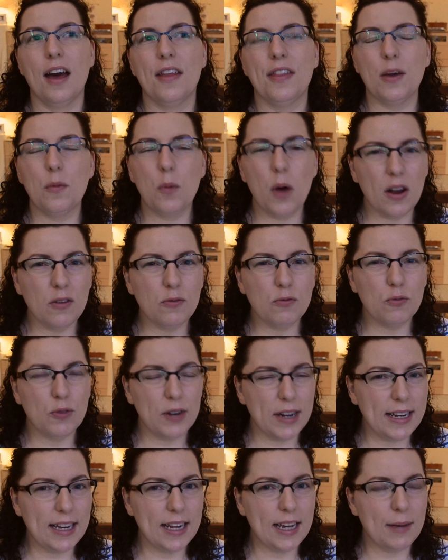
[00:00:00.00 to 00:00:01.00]
they weren't
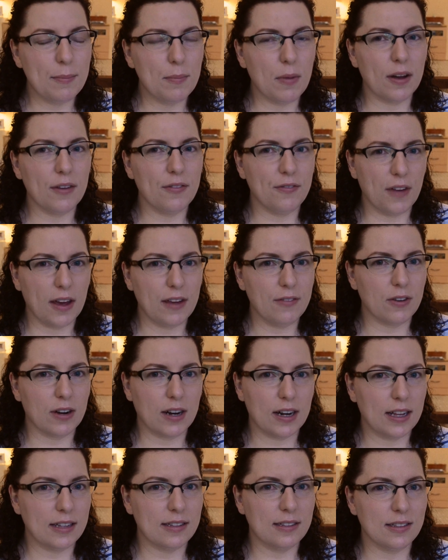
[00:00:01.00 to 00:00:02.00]
really my favourite
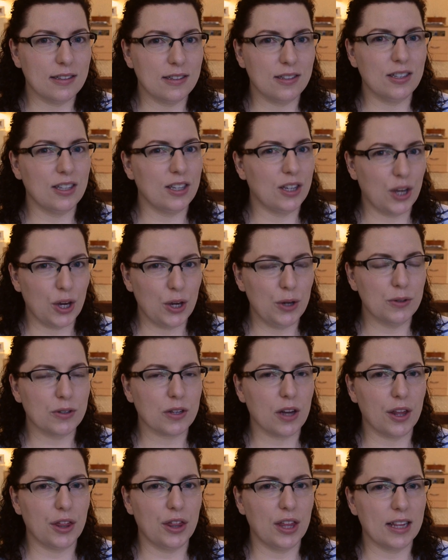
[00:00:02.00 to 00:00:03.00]
cleansers to use.
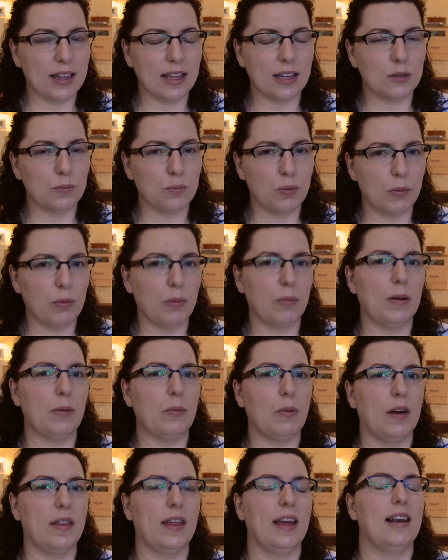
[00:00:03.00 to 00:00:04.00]
I think that's probably
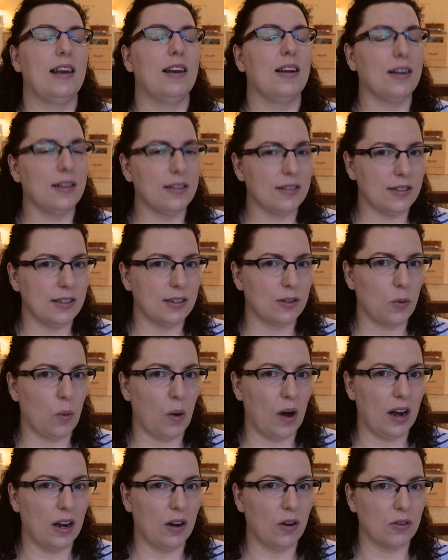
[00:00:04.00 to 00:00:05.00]
why they lasted
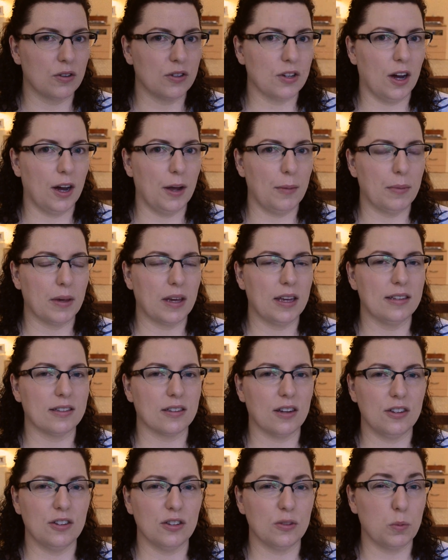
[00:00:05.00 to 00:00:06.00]
quite a long time
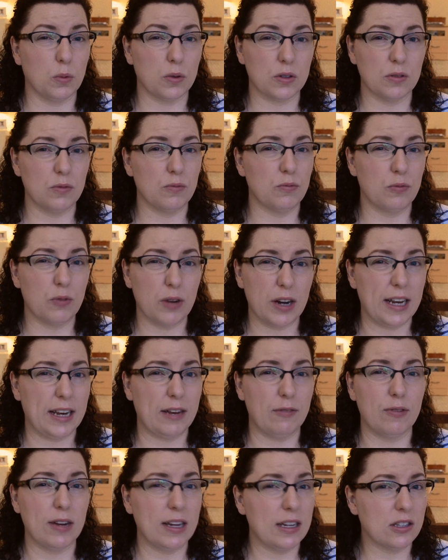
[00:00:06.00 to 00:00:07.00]
because I just wasn't
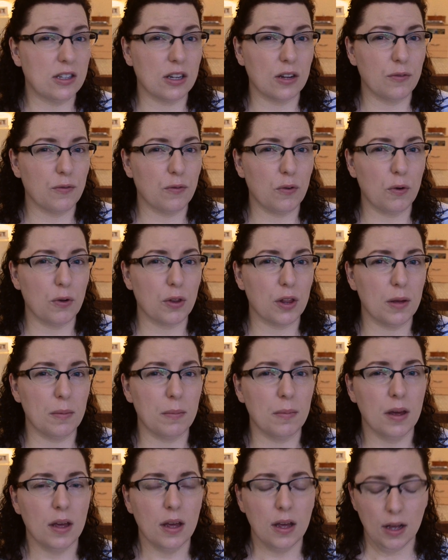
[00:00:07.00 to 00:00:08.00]
really reaching for
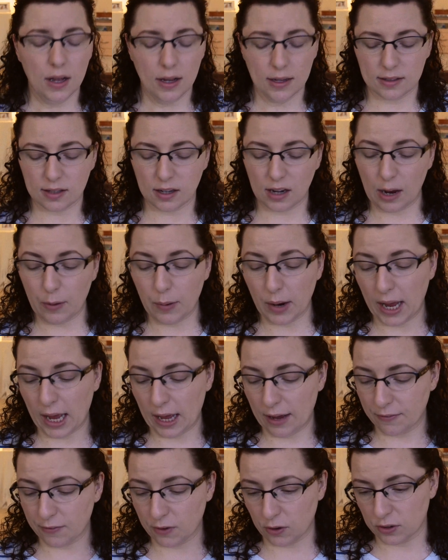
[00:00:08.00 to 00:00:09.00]
them. So now I
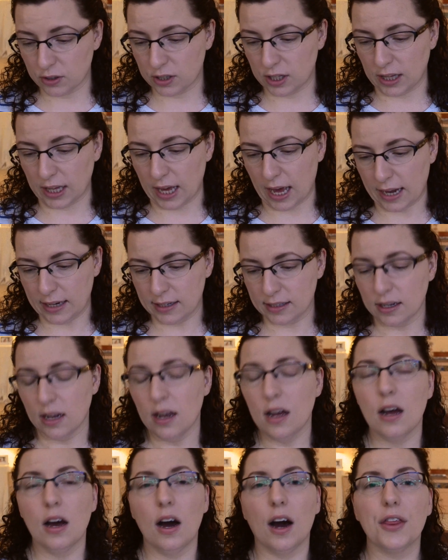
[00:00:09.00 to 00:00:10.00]
have got to the end,
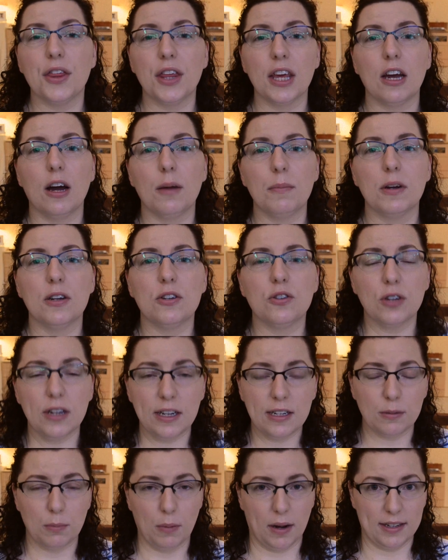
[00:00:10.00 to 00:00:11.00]
I think I'm going to
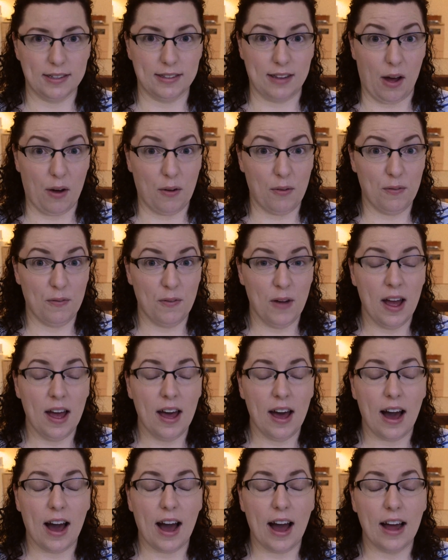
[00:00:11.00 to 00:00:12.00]
treat myself
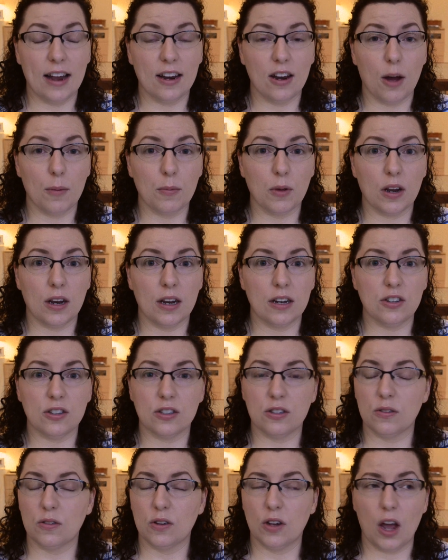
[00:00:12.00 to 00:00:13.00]
and I'm going to
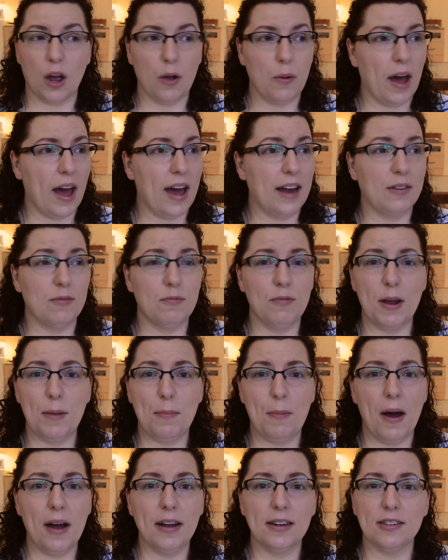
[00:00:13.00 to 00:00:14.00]
just go ahead and
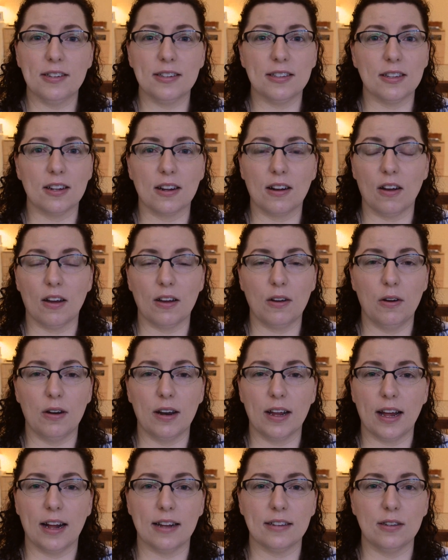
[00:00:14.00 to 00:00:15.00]
repurchase the
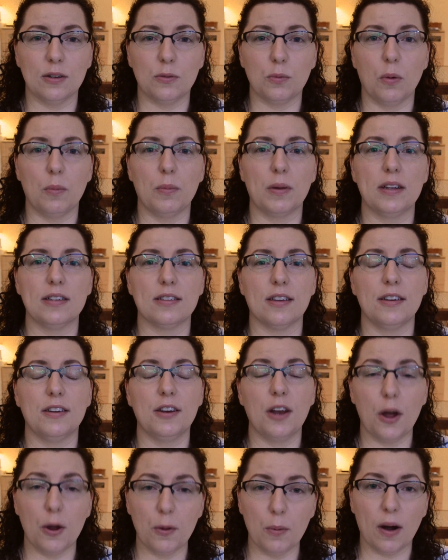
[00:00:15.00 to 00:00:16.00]
glycolic acid one because I
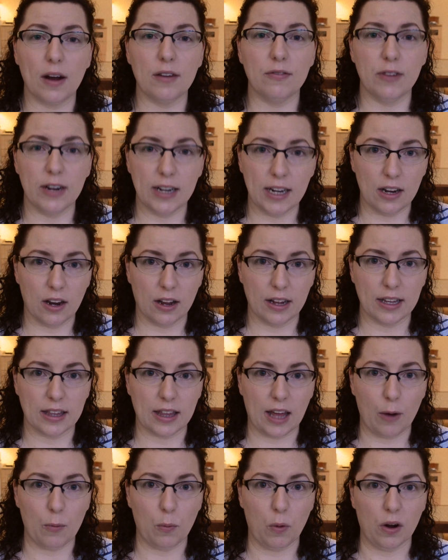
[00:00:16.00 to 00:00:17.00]
know I really like
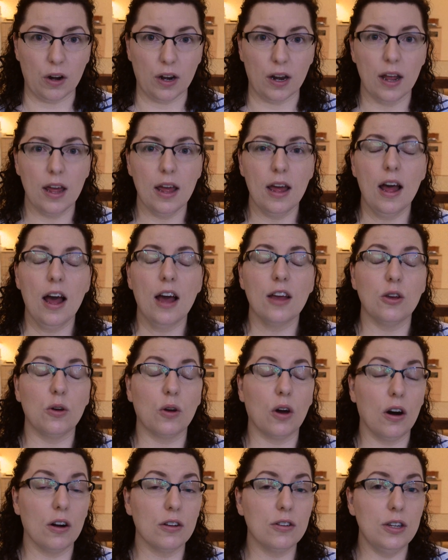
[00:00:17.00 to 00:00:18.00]
that one. You
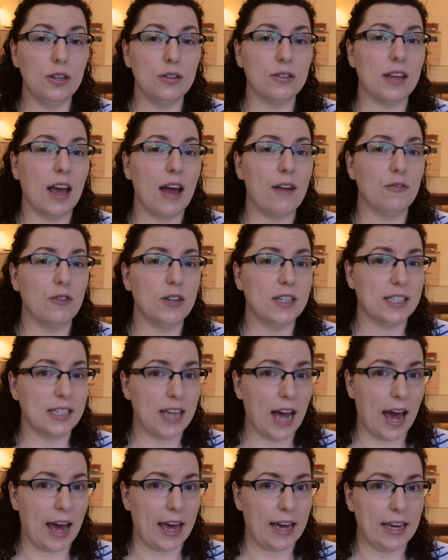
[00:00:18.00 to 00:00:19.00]
can't use it every
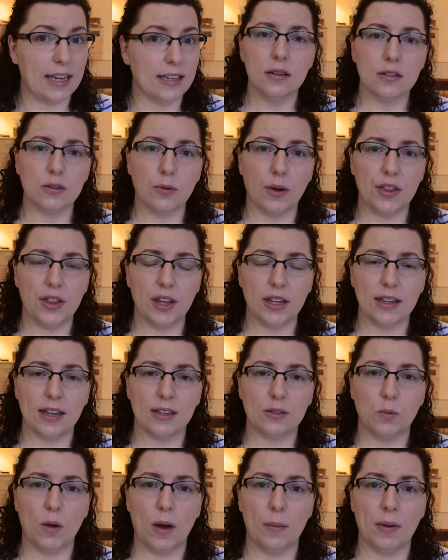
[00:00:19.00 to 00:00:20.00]
day, so I think
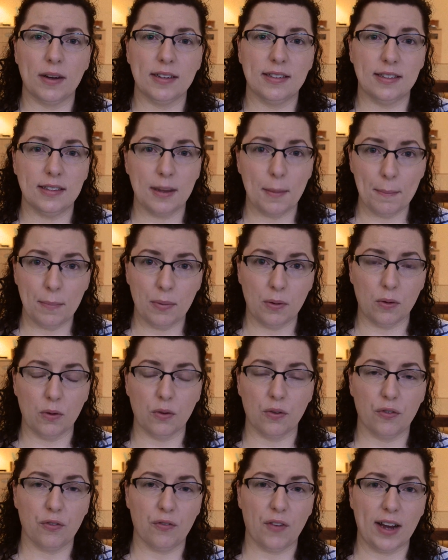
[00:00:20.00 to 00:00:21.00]
that's where my
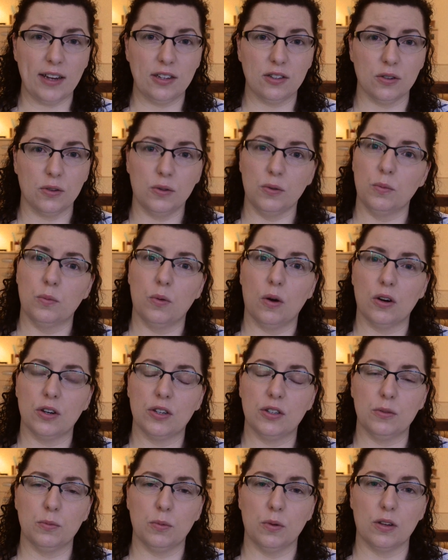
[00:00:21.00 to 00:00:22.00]
simple facial
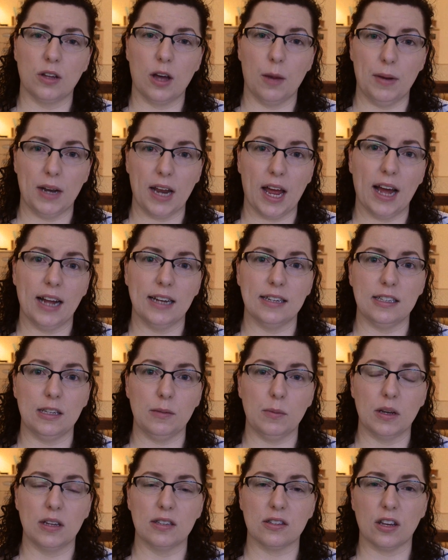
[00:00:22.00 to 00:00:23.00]
wash will come in handy
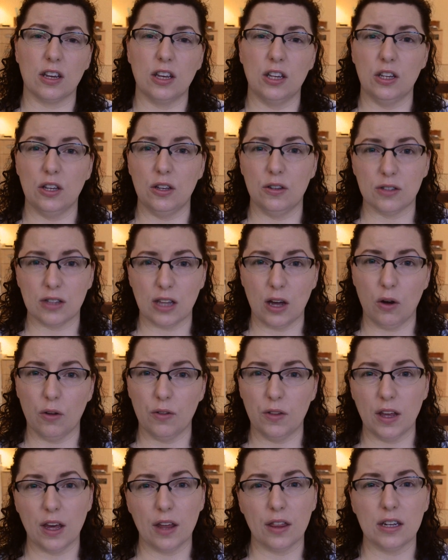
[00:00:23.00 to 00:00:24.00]
because I can use that
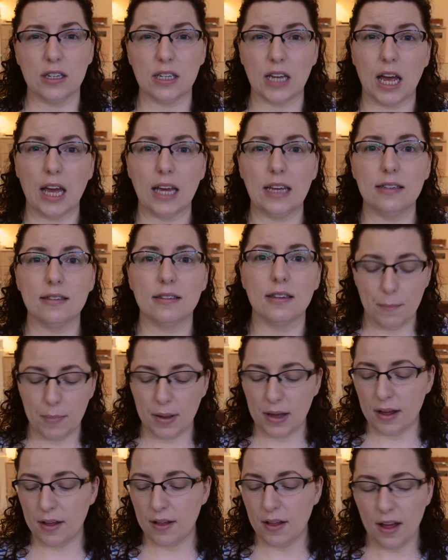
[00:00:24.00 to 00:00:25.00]
on the other days.
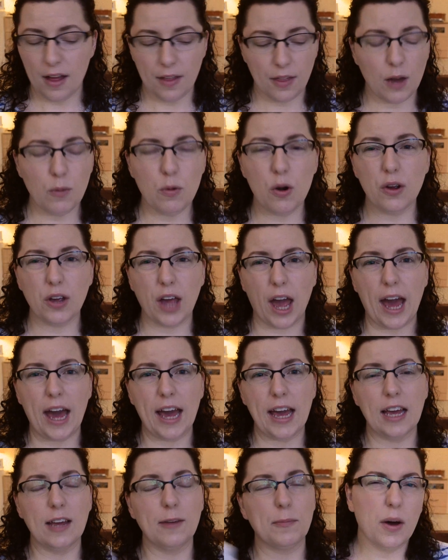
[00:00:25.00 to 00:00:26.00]
But they were
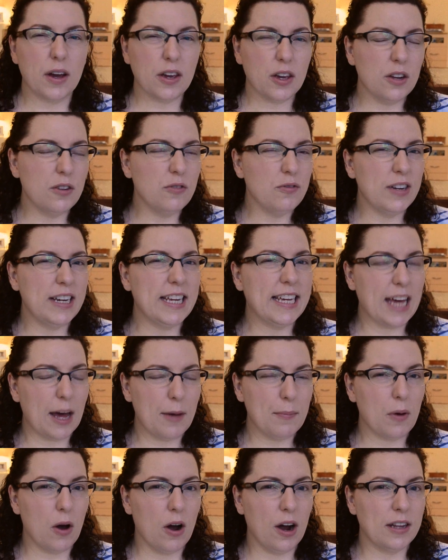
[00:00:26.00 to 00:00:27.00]
okay, I couldn't really
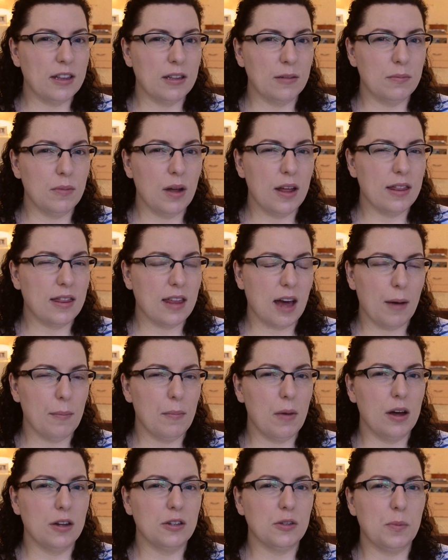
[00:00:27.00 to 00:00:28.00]
get behind them that
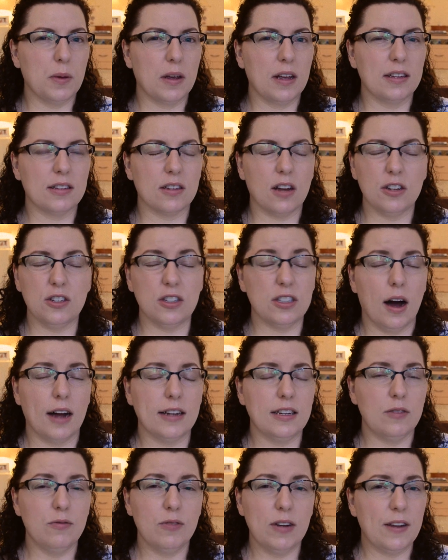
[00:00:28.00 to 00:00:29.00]
much because I just I
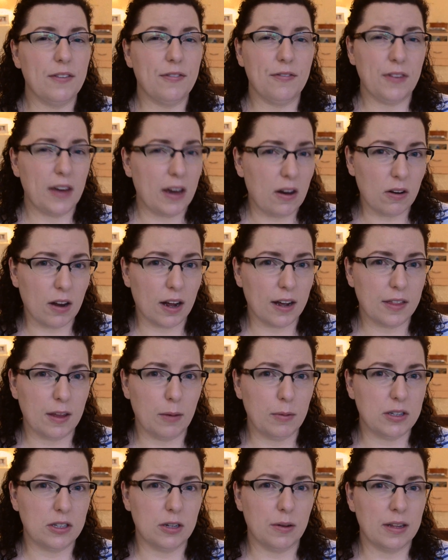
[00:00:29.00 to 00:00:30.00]
didn't really feel like they
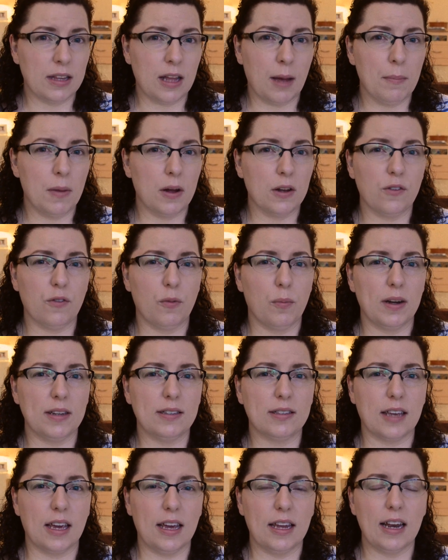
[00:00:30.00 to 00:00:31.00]
were doing that much for my
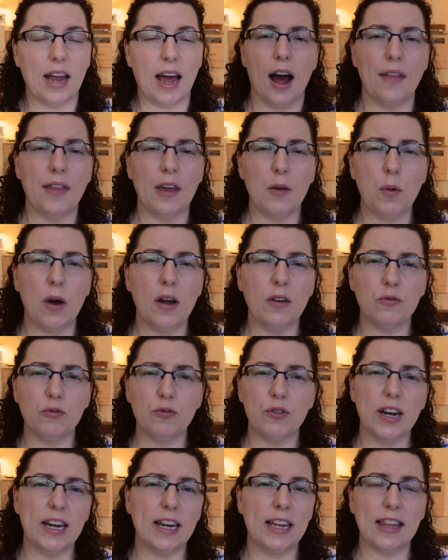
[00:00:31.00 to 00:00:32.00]
skin and they weren't
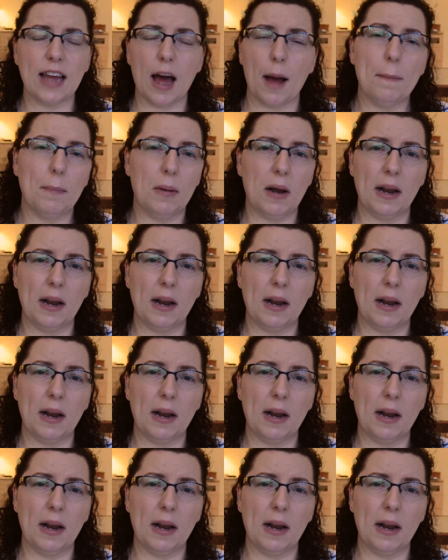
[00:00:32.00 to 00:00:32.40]
really that